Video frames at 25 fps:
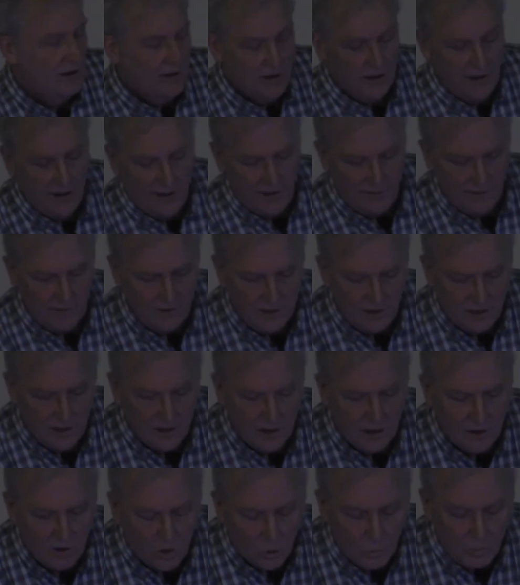and
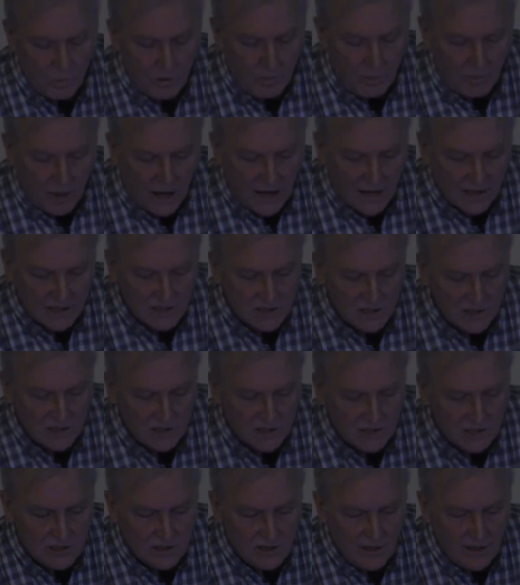the open
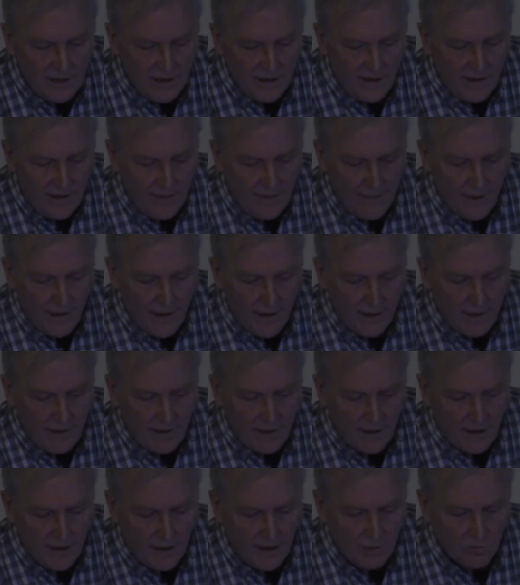boxes. And then
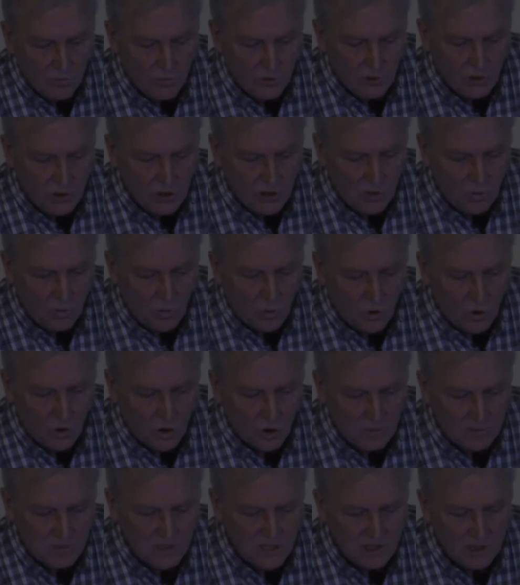a really
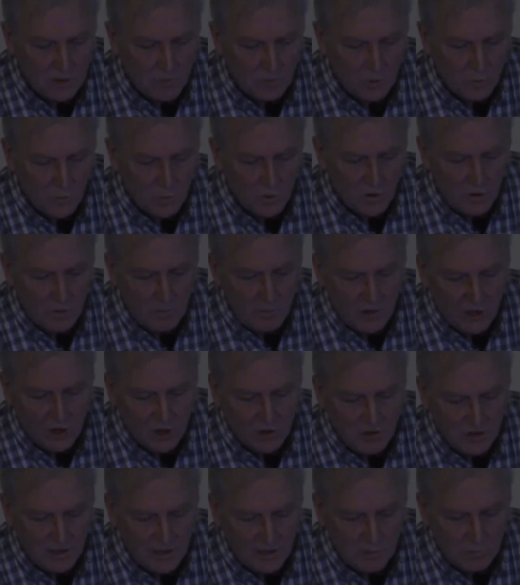warm summer where the
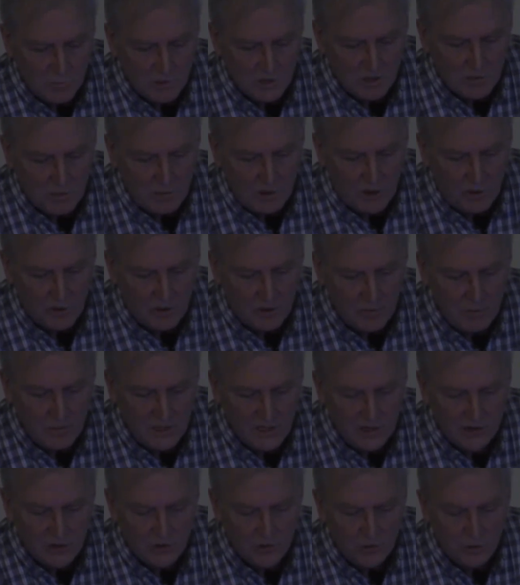melting was about 1
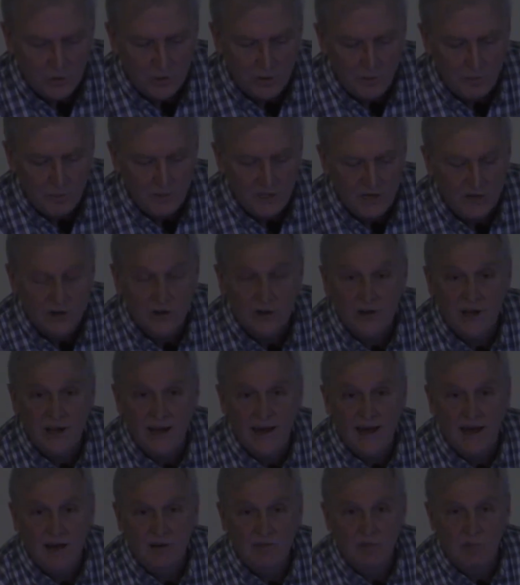meter to 1.5
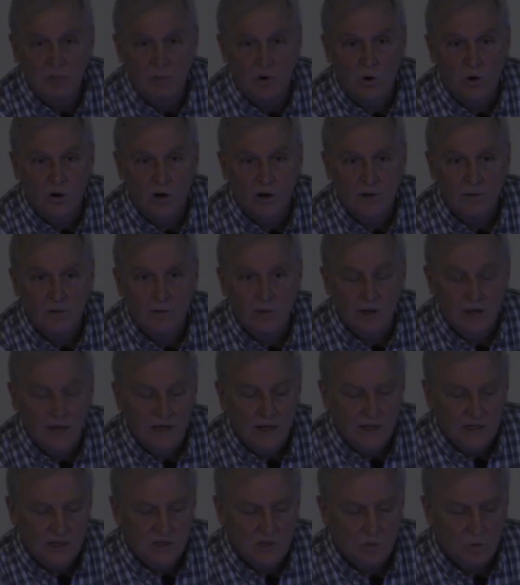meters more.
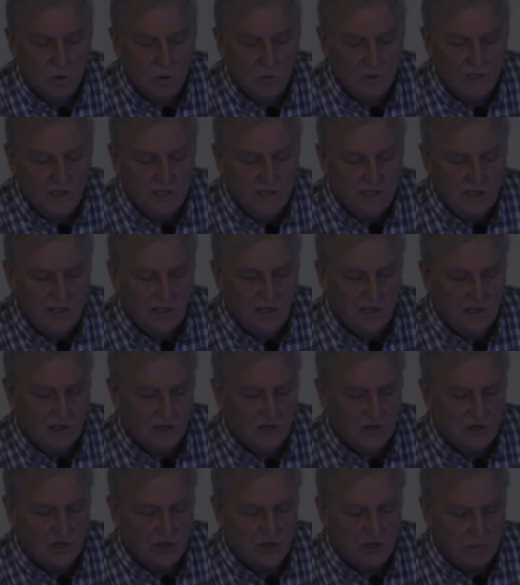And so what we did
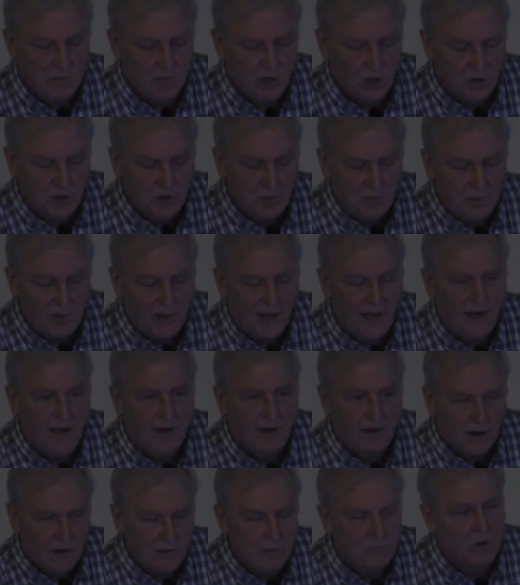is just multiply
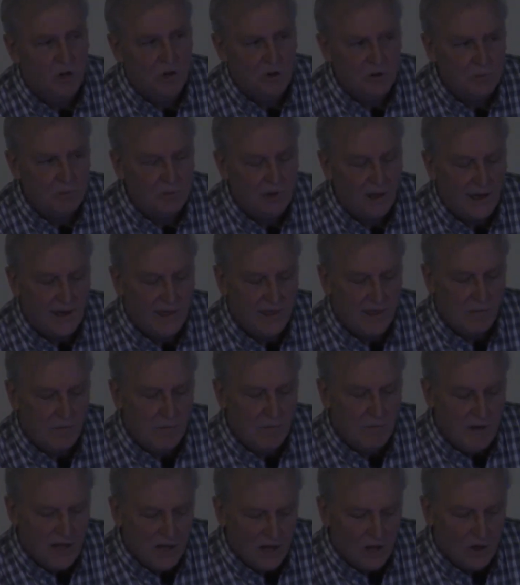the
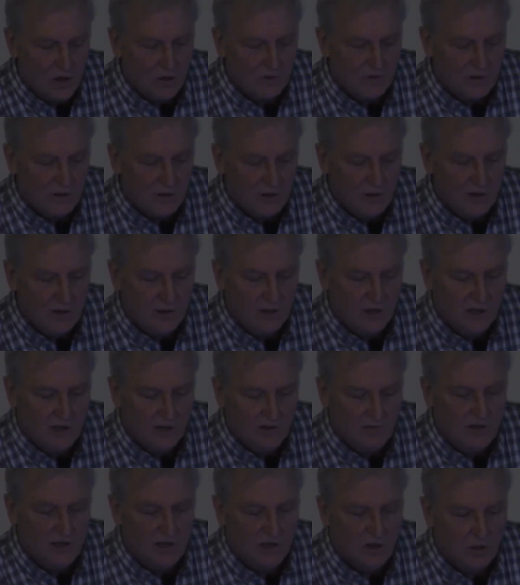melt in a
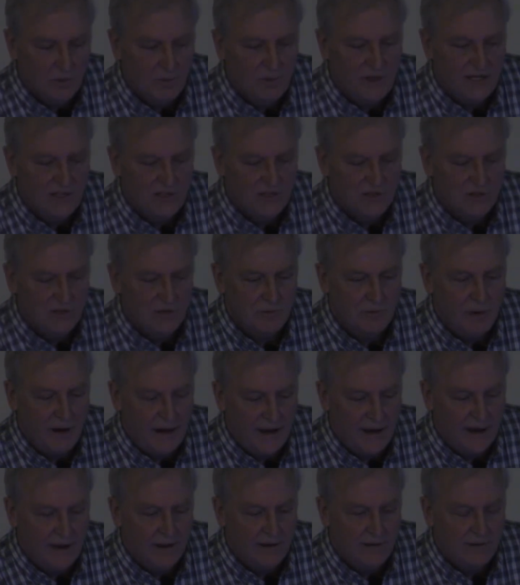given elevation
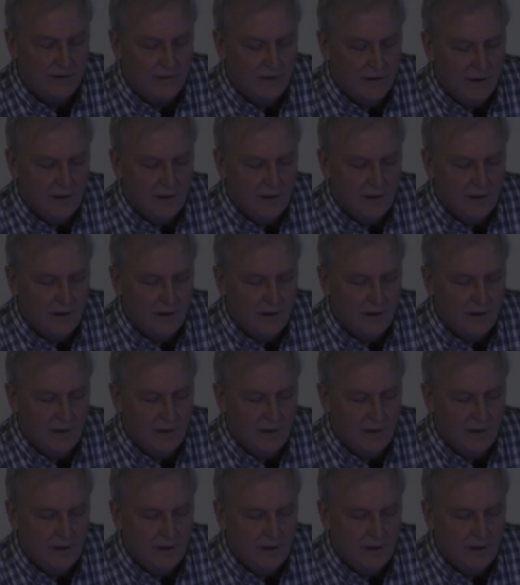band